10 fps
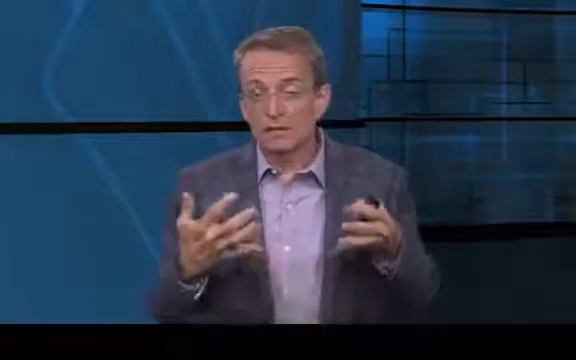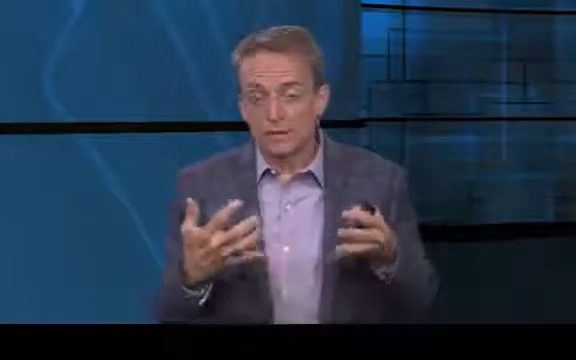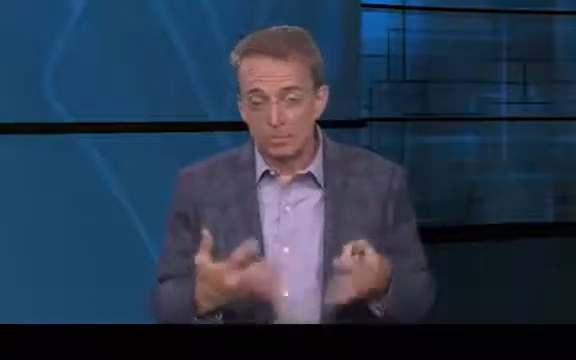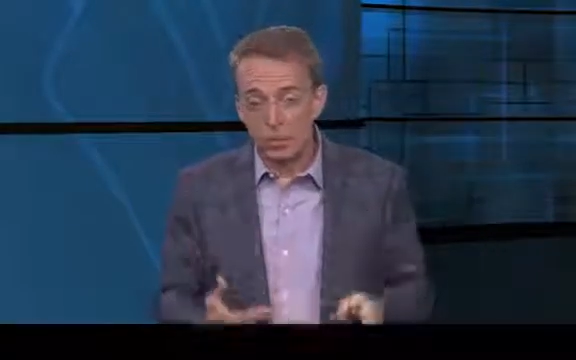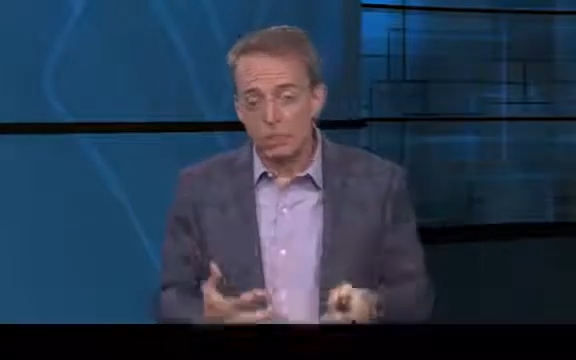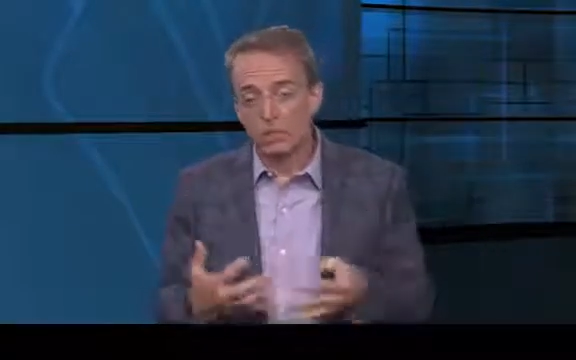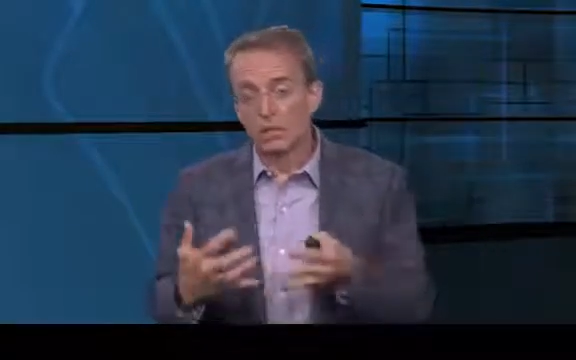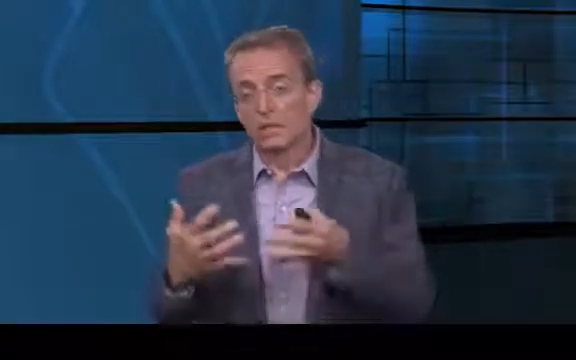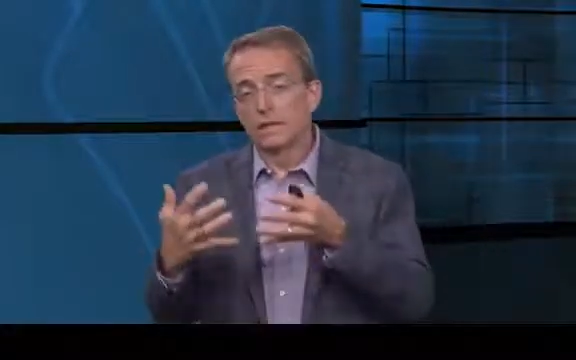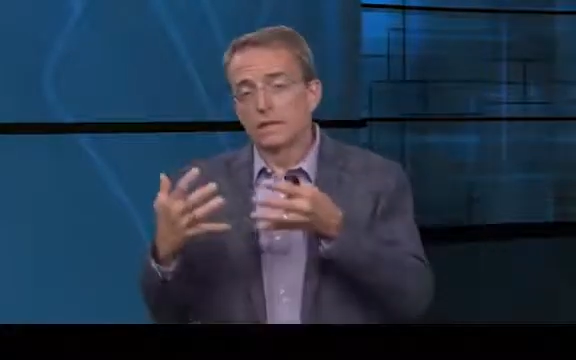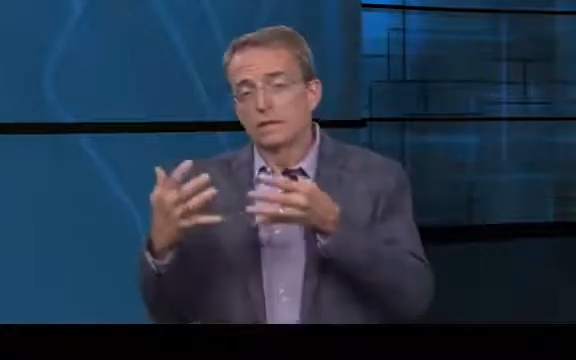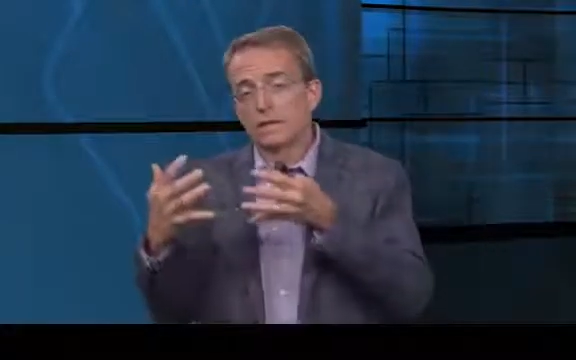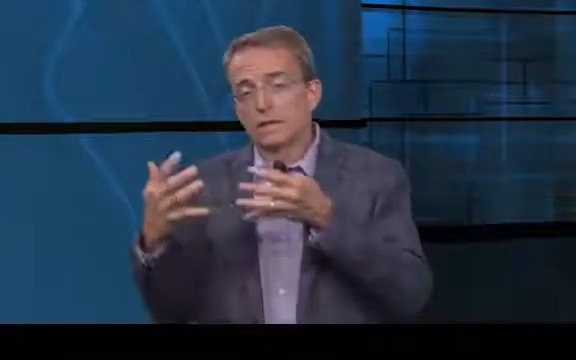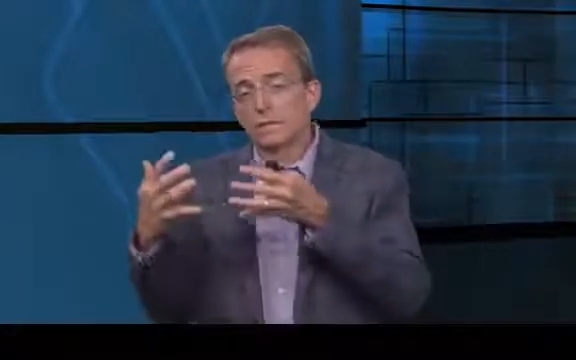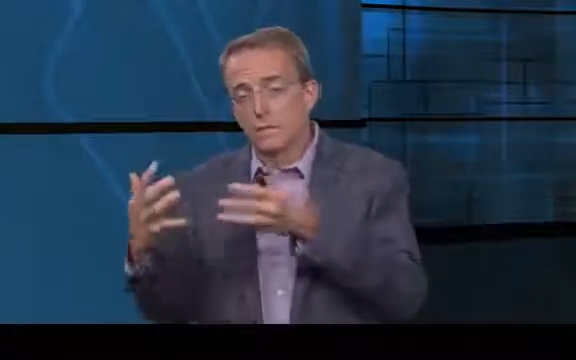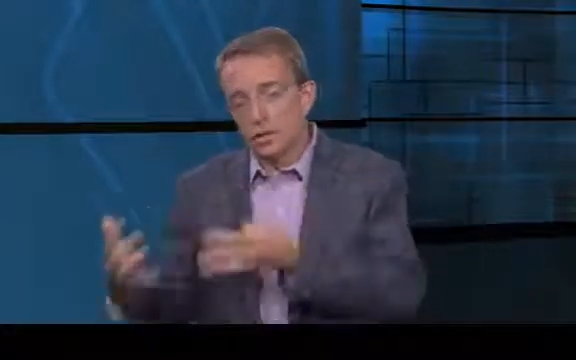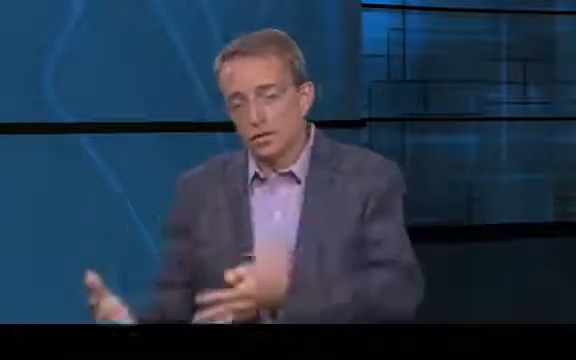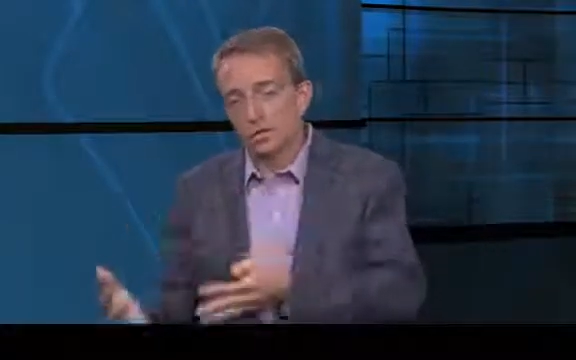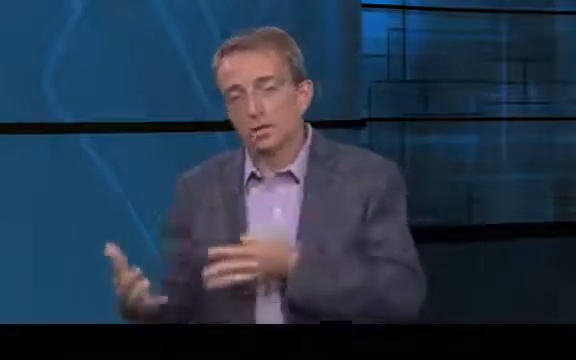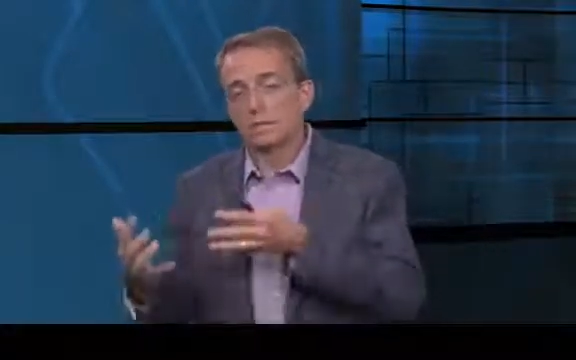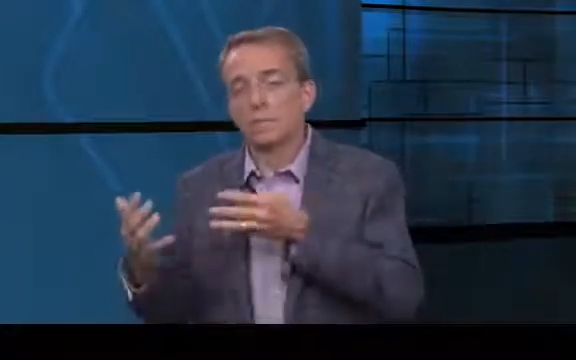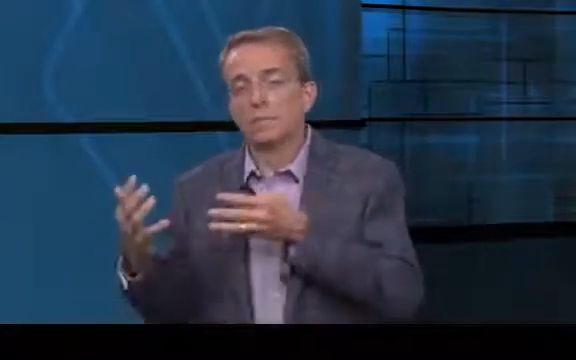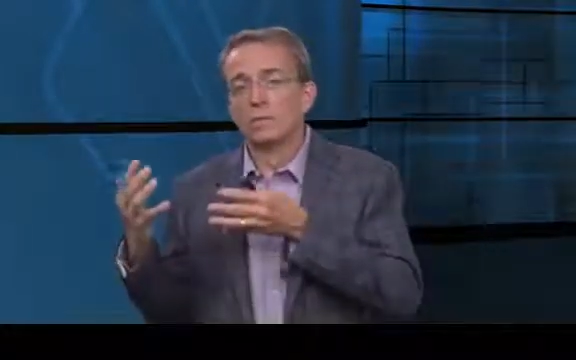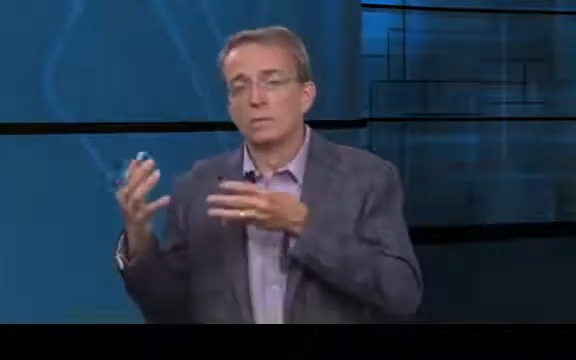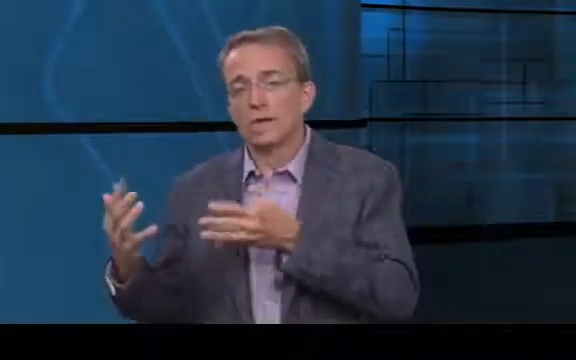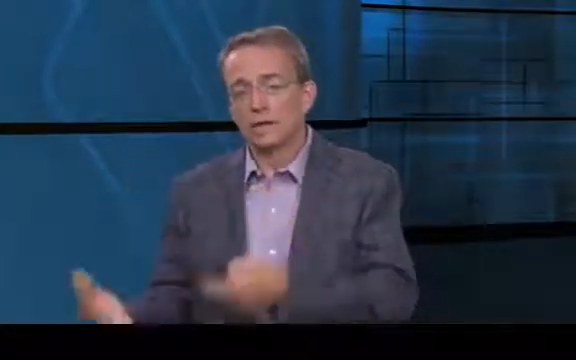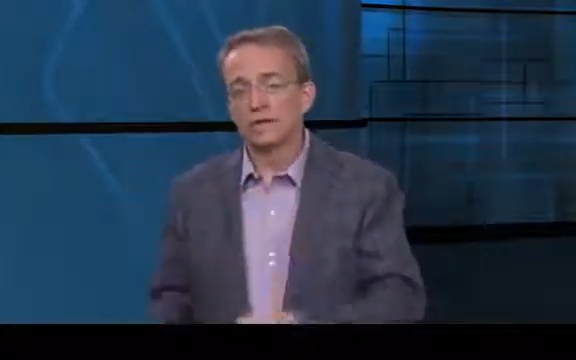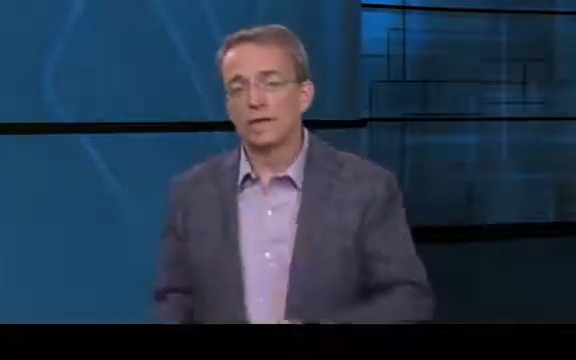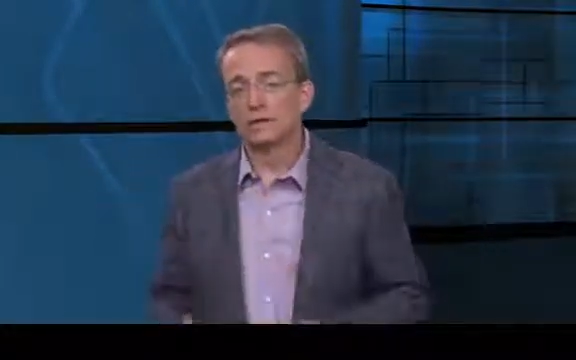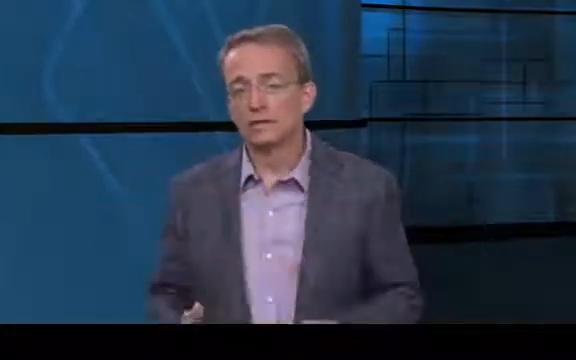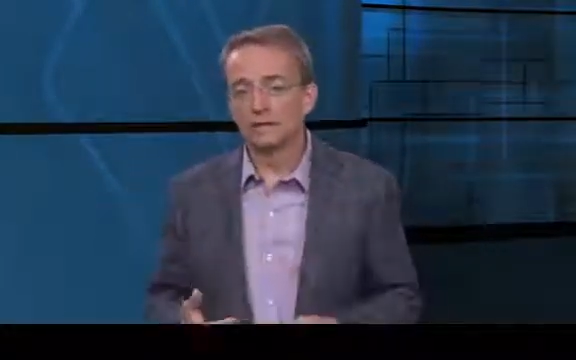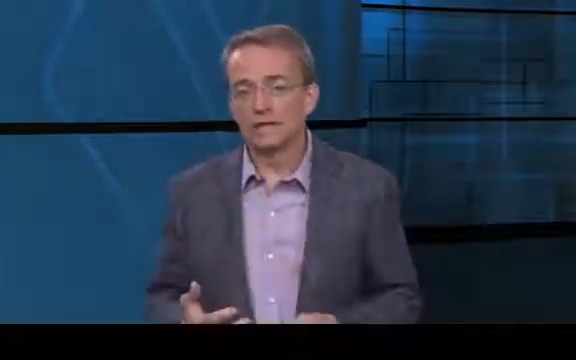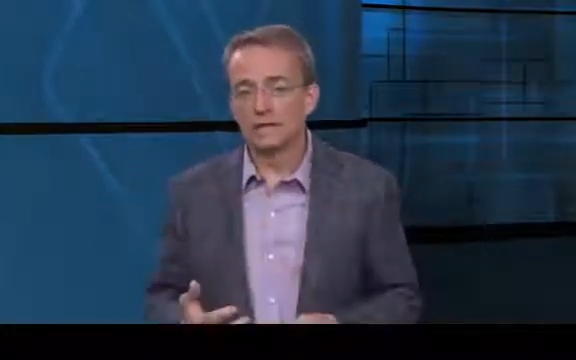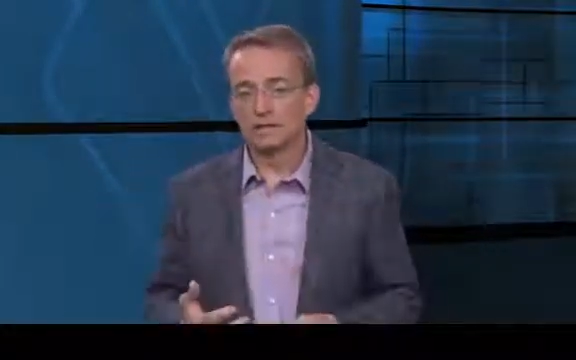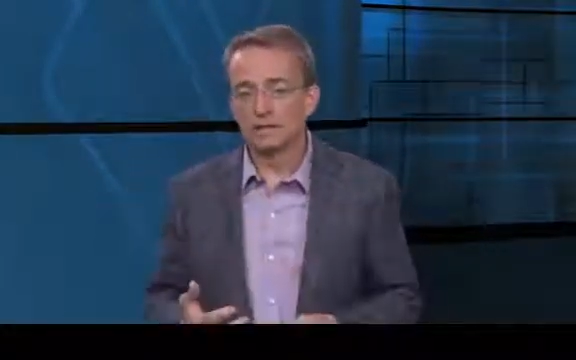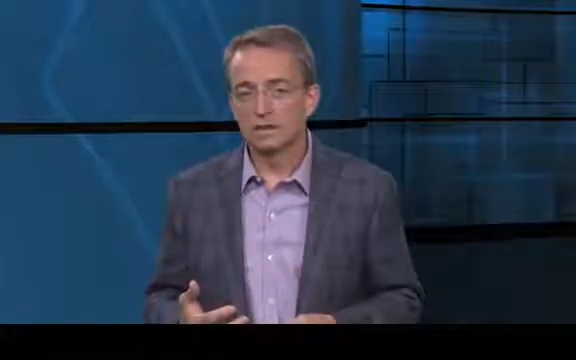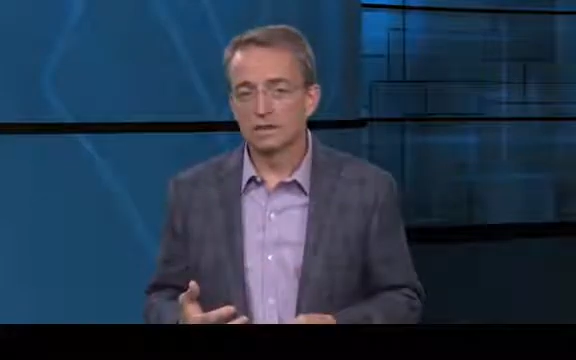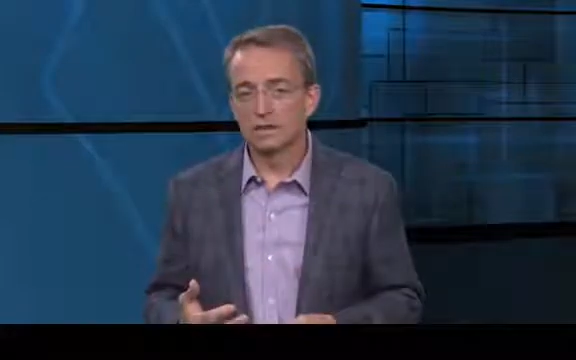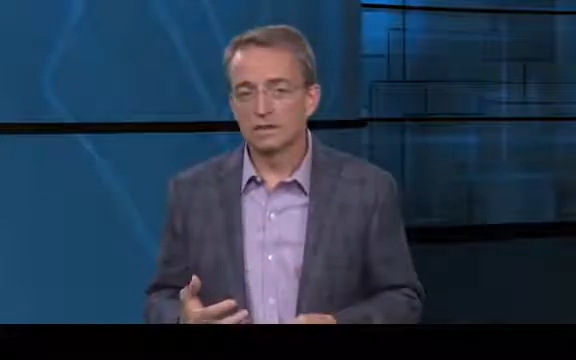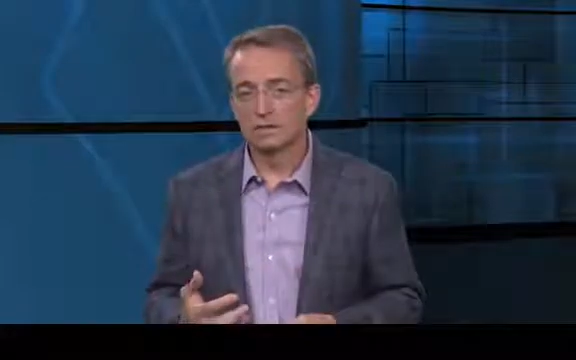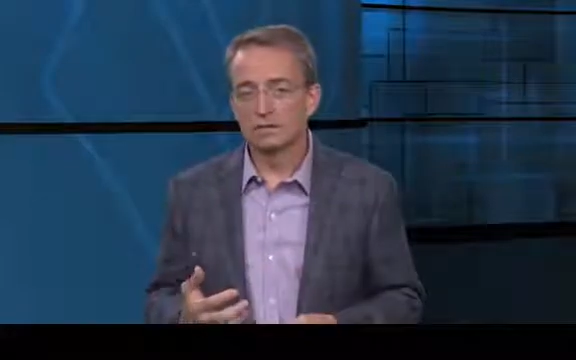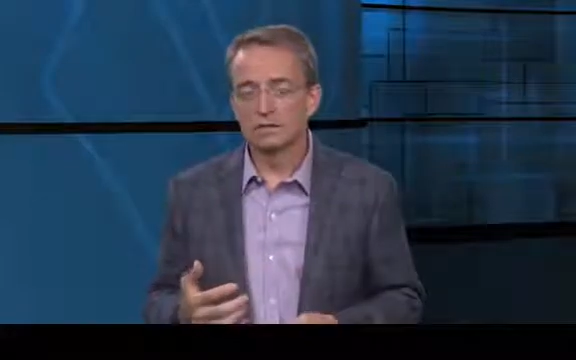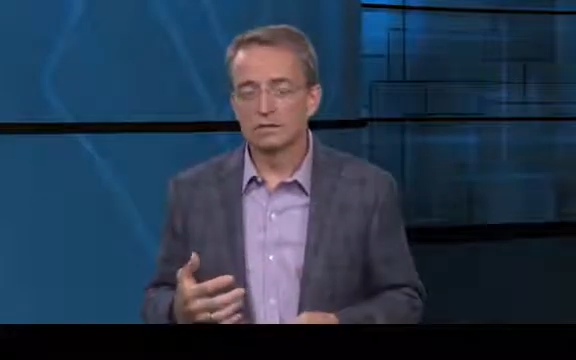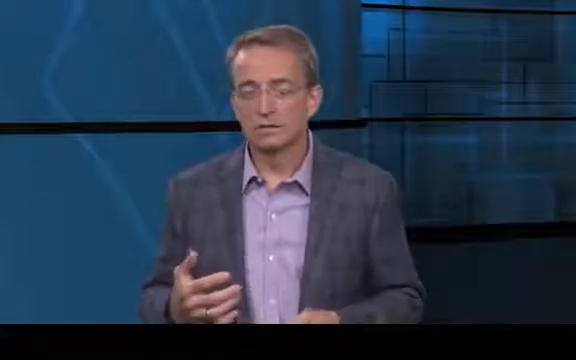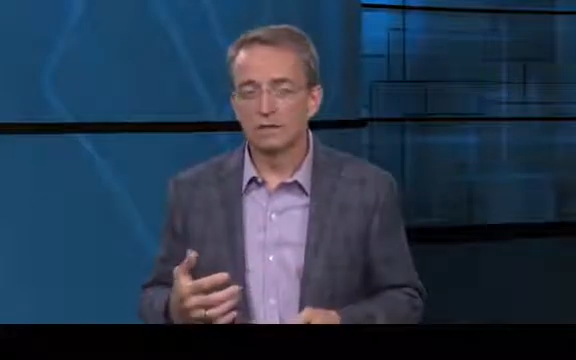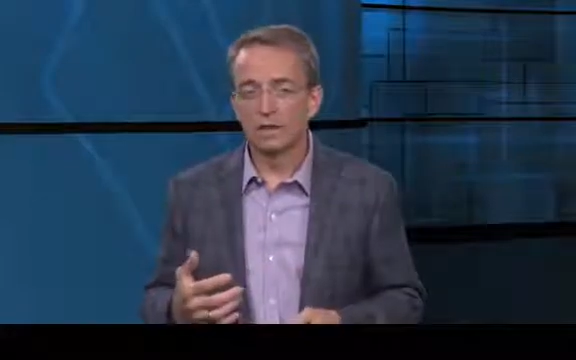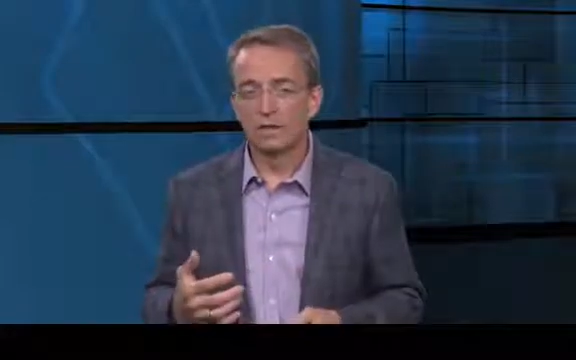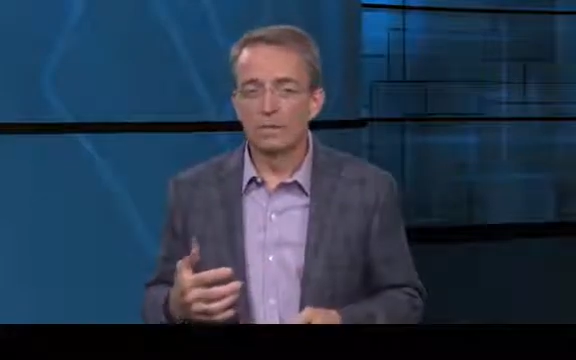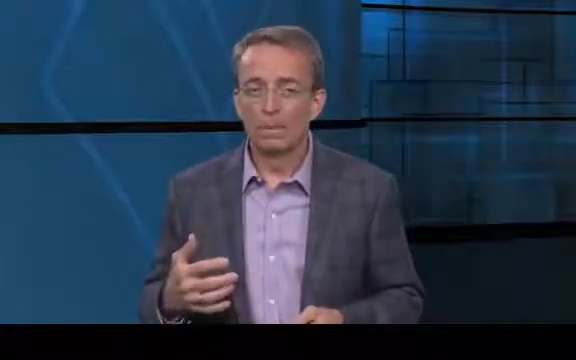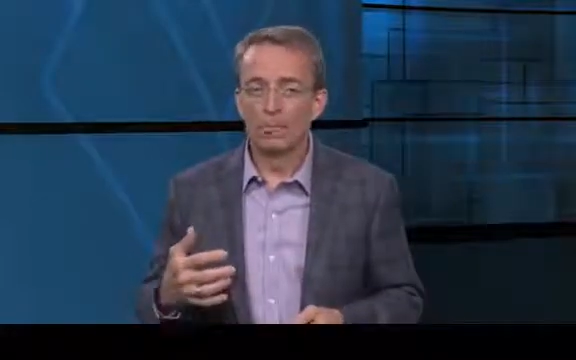mobile and the emerging mobile and connected device experiences as well.